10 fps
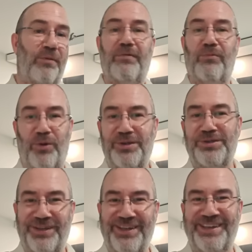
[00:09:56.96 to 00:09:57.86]
drop of
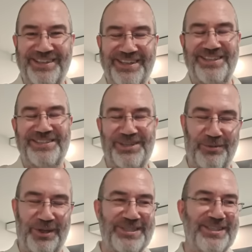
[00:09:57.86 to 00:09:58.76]
water has
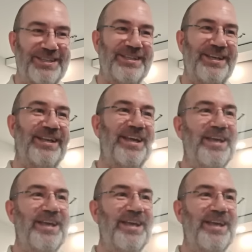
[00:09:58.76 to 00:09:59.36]
come in since then.